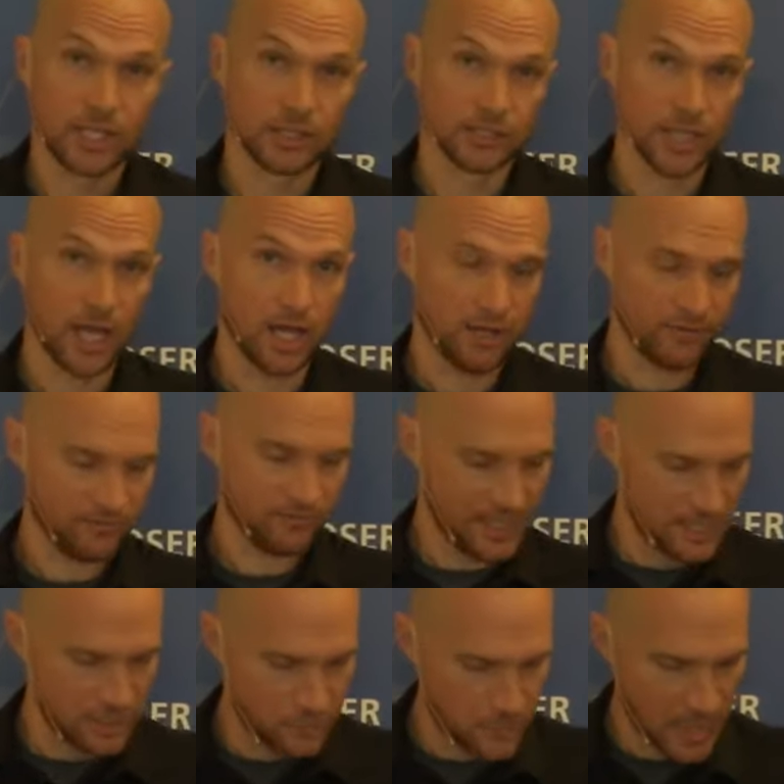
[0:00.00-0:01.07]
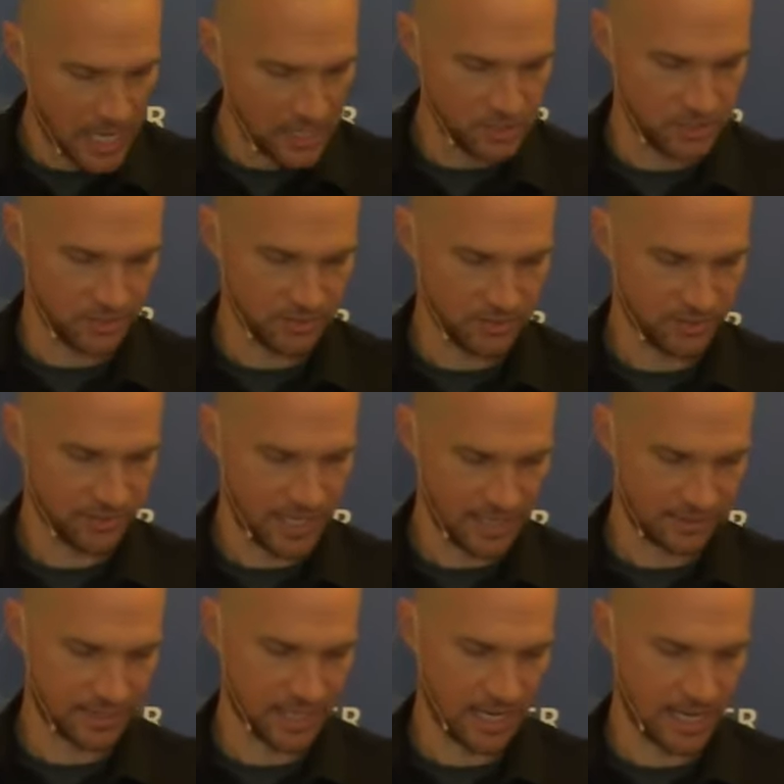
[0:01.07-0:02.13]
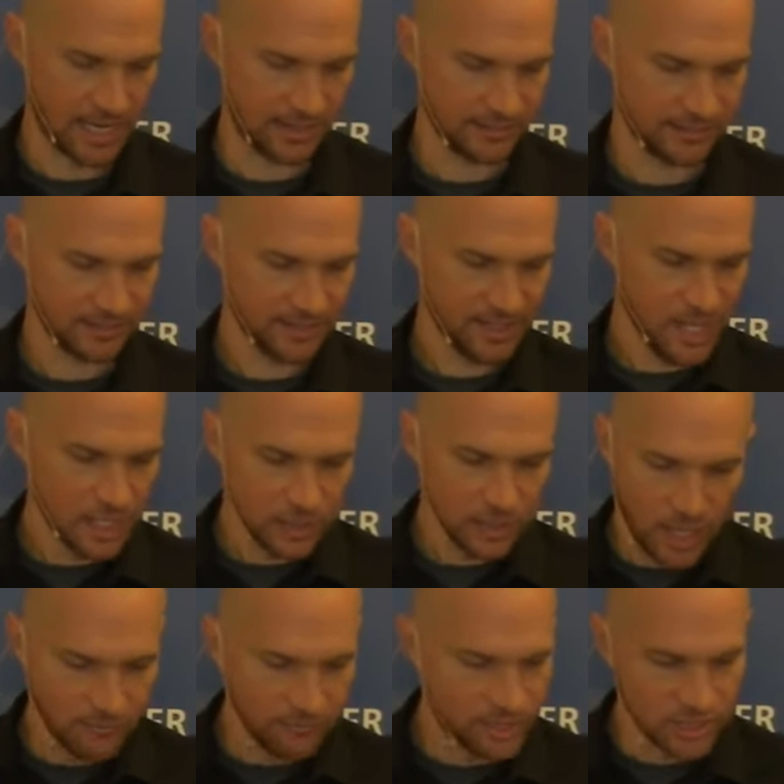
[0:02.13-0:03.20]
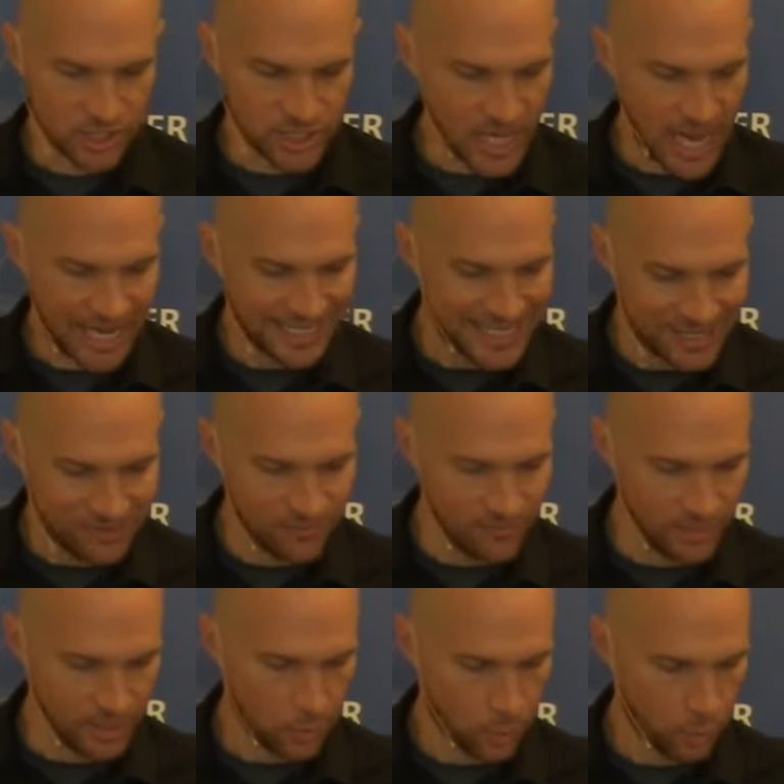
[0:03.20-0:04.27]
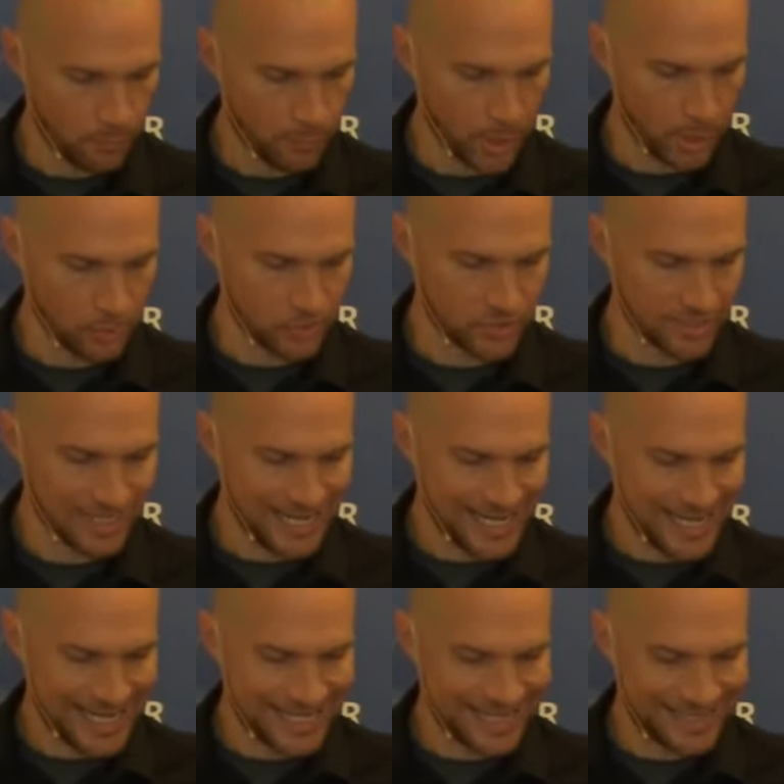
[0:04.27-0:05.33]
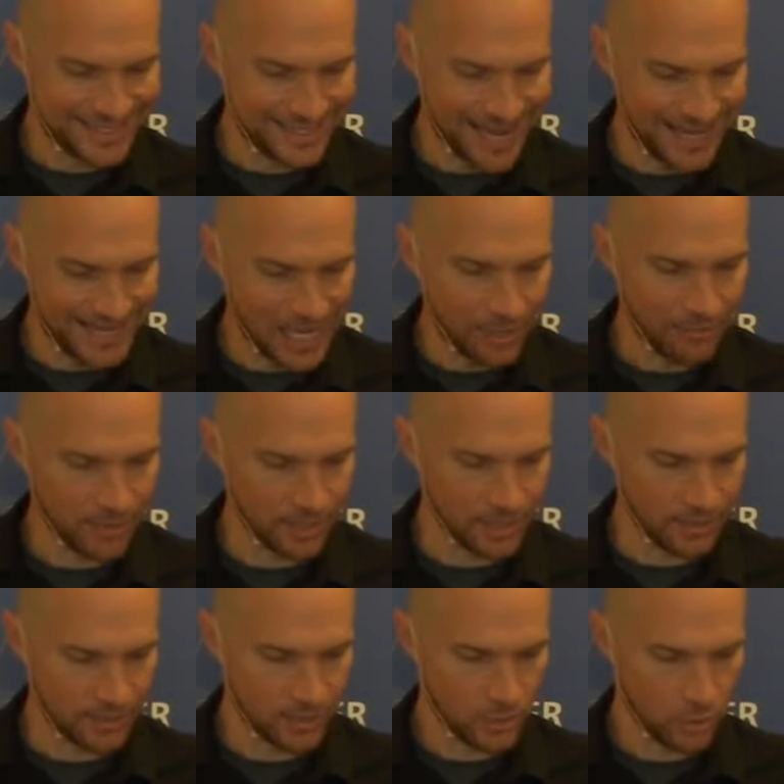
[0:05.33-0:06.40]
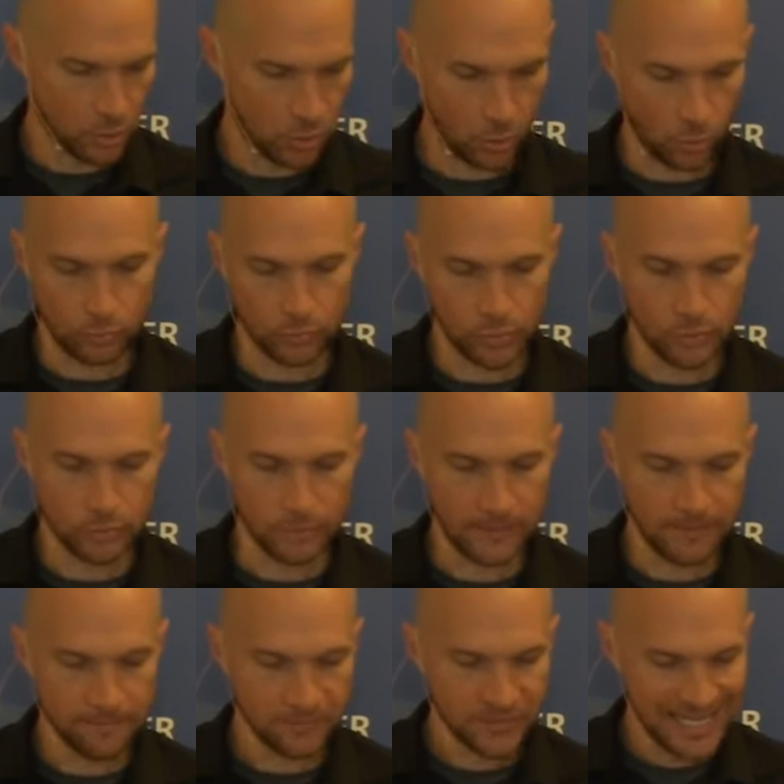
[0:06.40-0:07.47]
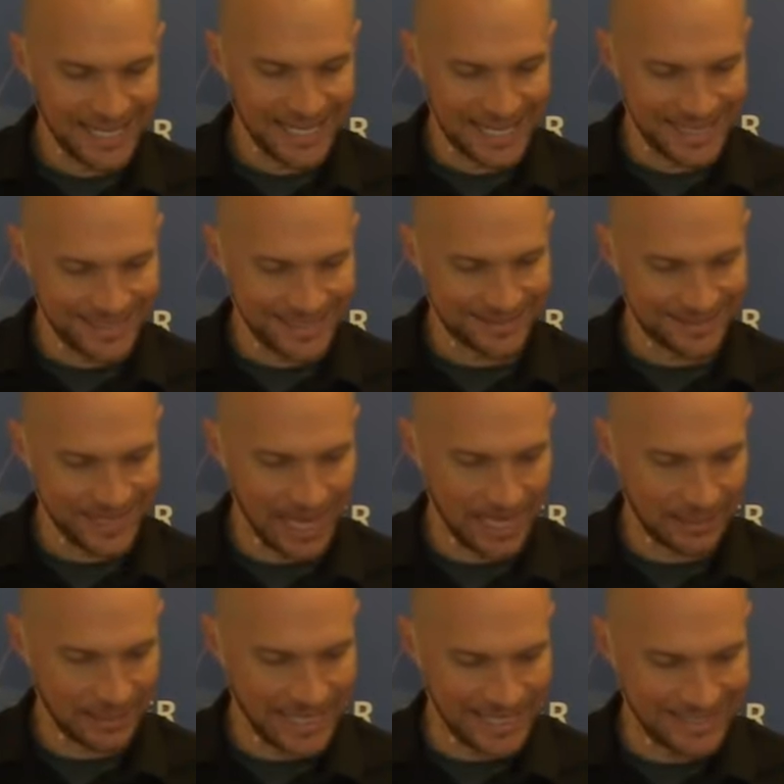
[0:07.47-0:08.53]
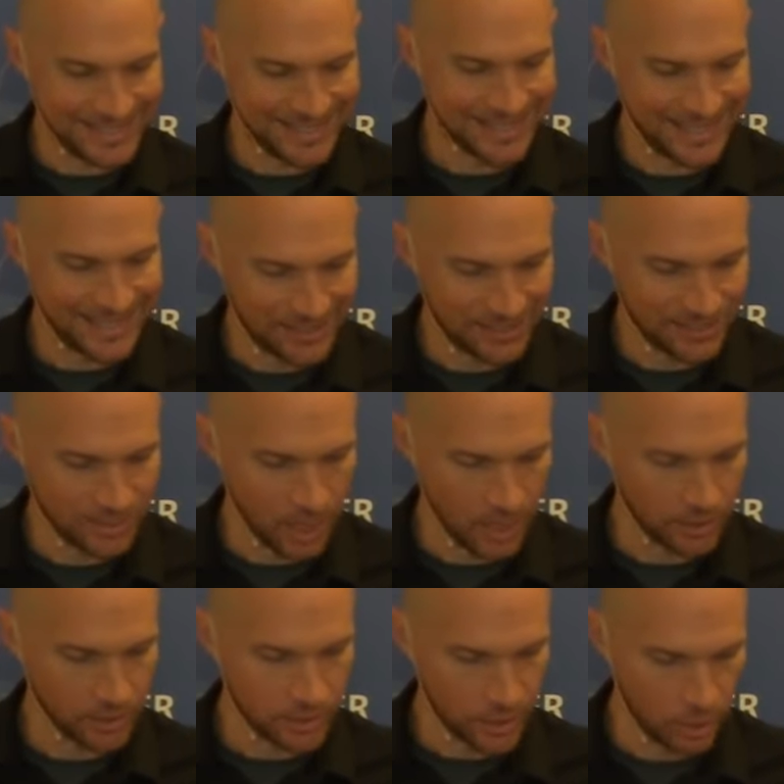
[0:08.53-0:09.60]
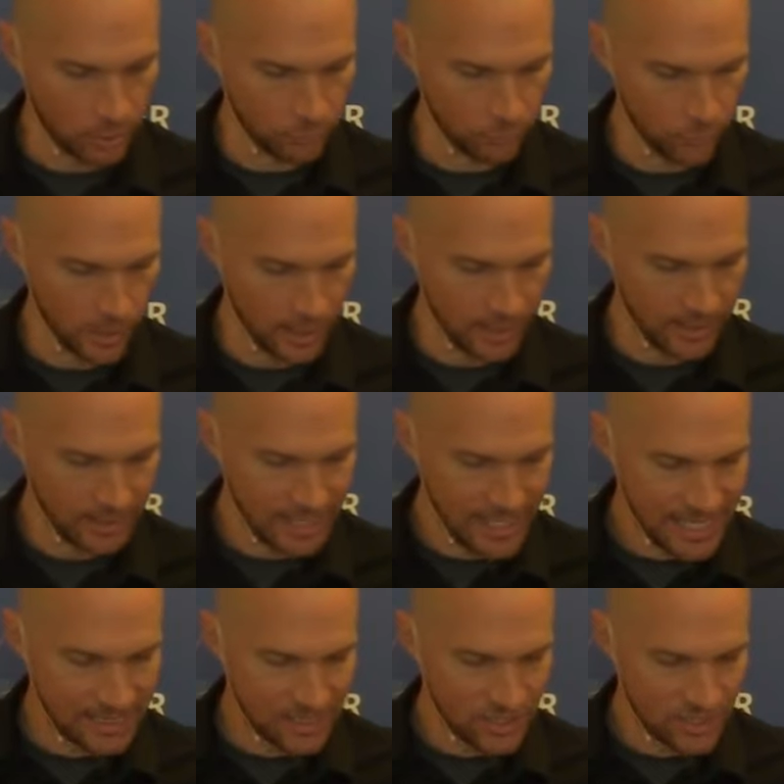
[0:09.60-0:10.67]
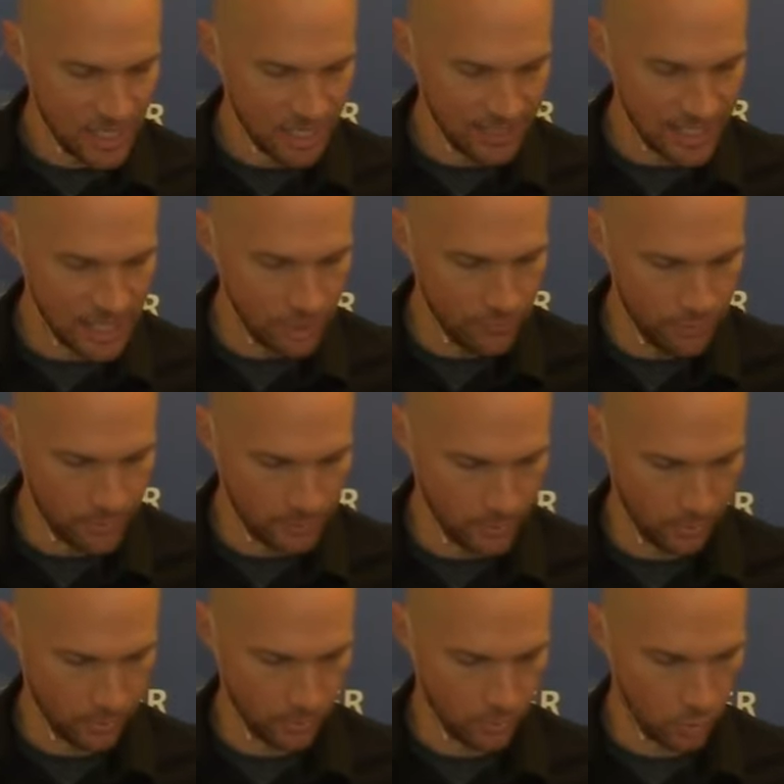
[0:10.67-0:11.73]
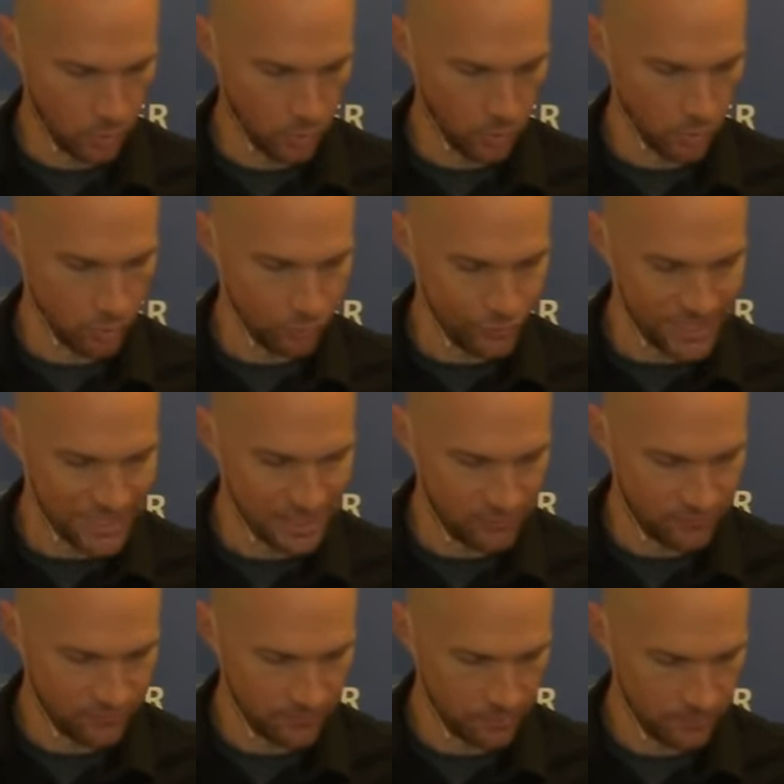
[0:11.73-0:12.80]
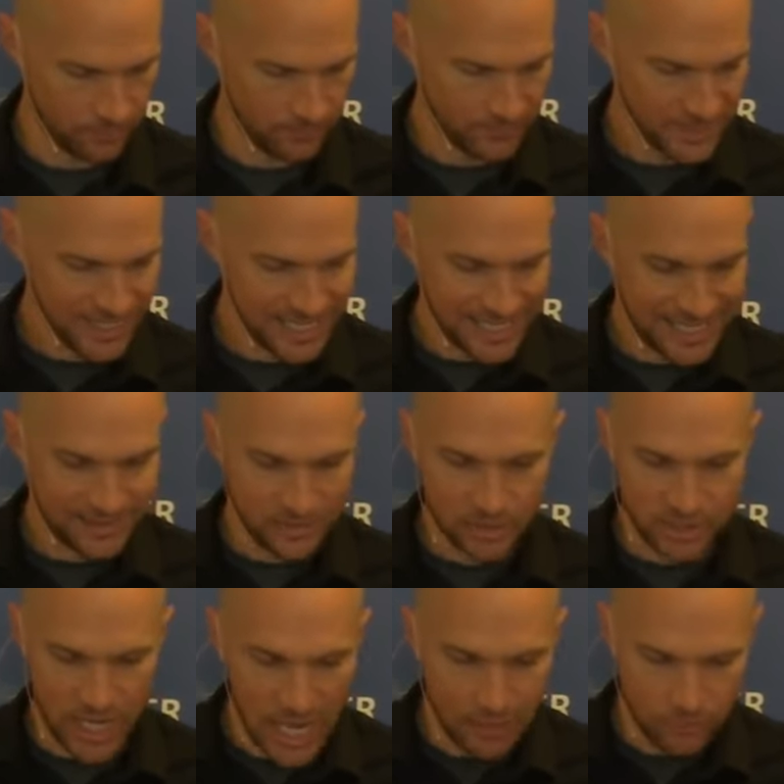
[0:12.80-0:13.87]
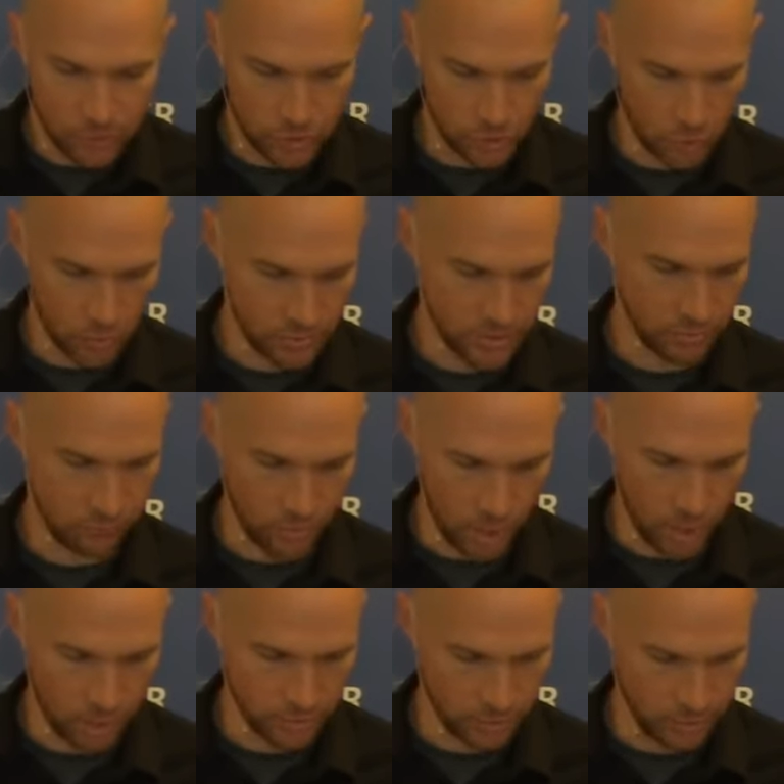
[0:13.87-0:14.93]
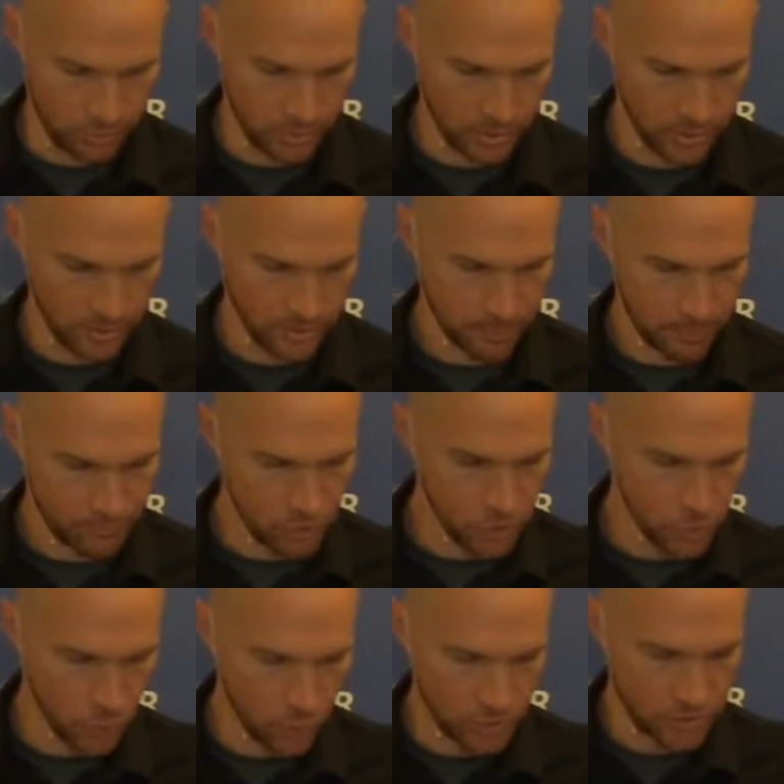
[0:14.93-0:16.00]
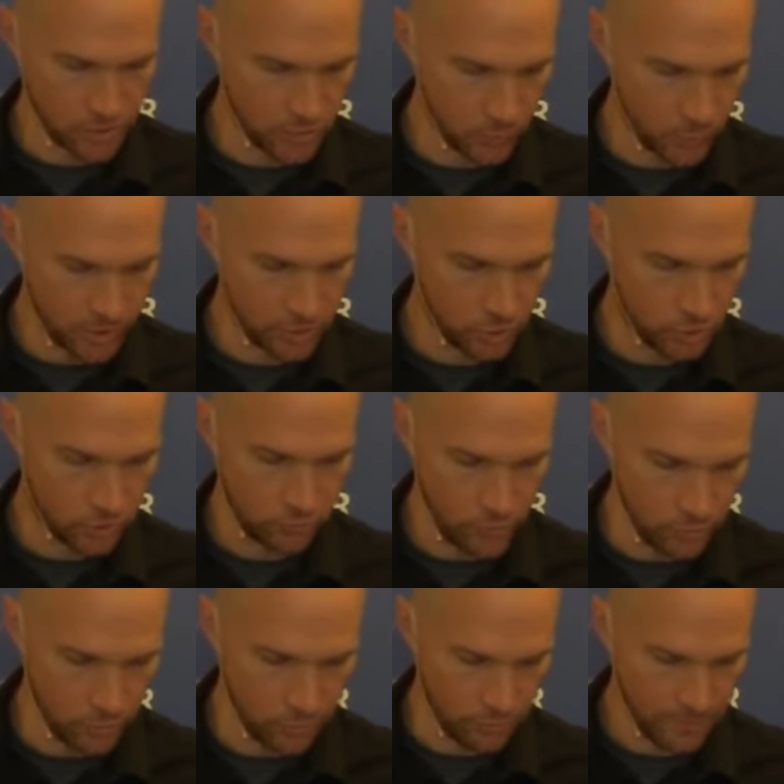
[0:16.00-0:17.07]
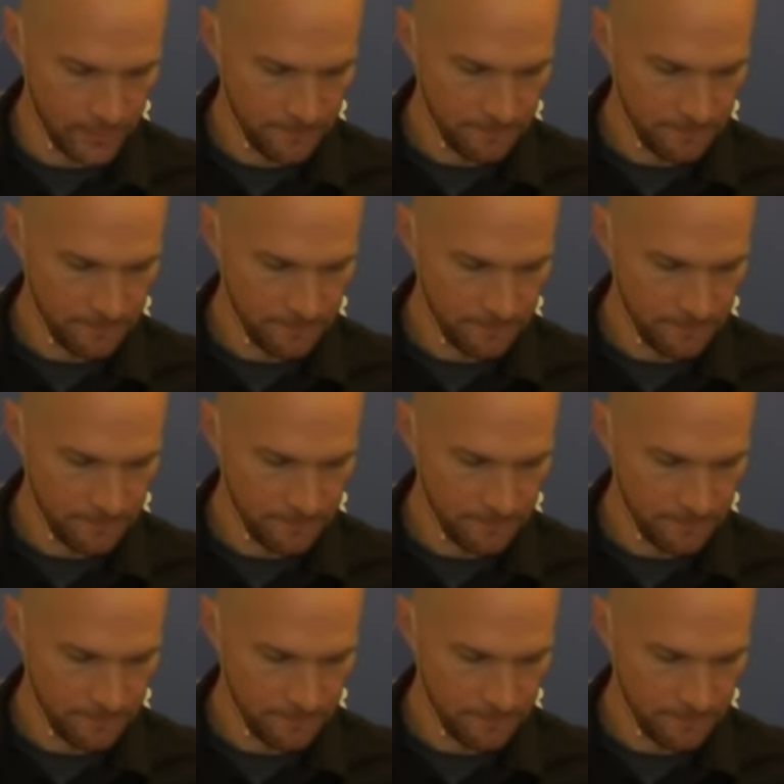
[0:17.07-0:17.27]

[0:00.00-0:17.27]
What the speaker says: Love is patient and kind. Love does not envy or boast. It is not arrogant or rude. It does not insist on its own way. It is not irritable or resentful. It does not rejoice at wrongdoing, but rejoices with the truth.